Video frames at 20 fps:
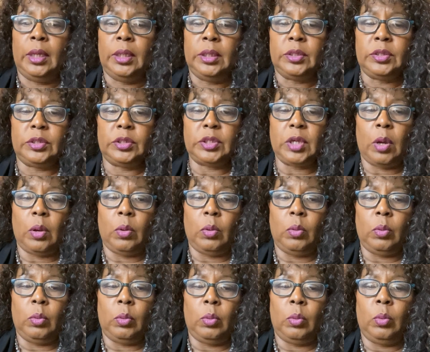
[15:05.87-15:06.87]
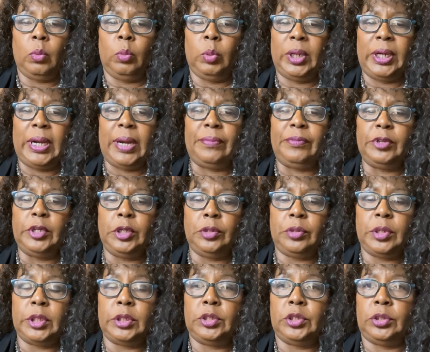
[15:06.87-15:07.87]
So whatever you
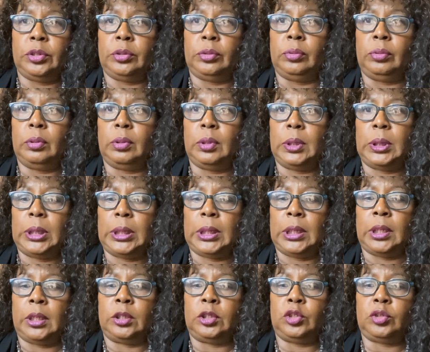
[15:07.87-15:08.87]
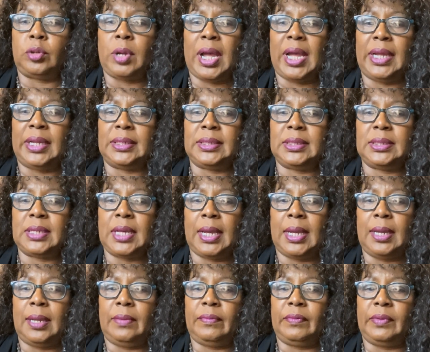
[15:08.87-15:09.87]
can do, try and save.